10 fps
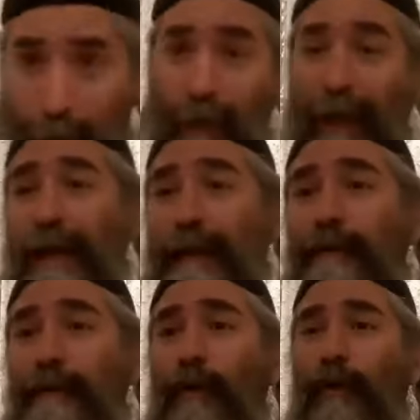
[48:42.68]
on a high
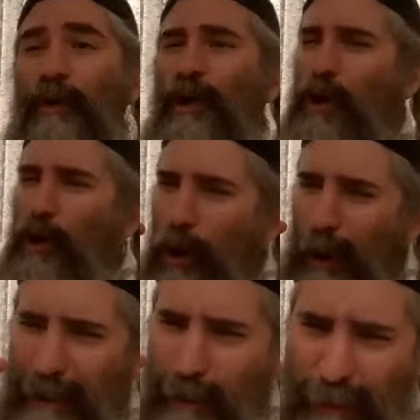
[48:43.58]
level. Go
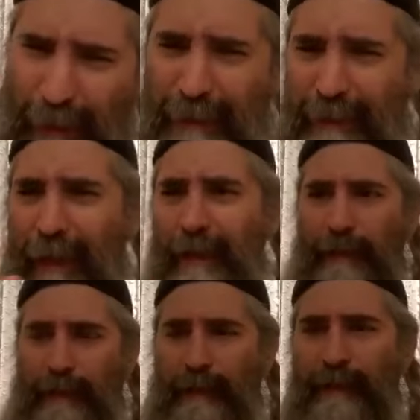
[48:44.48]
into
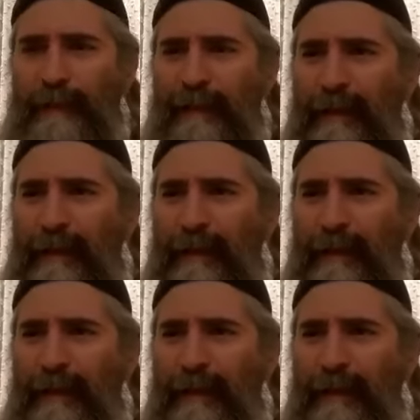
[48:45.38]
details.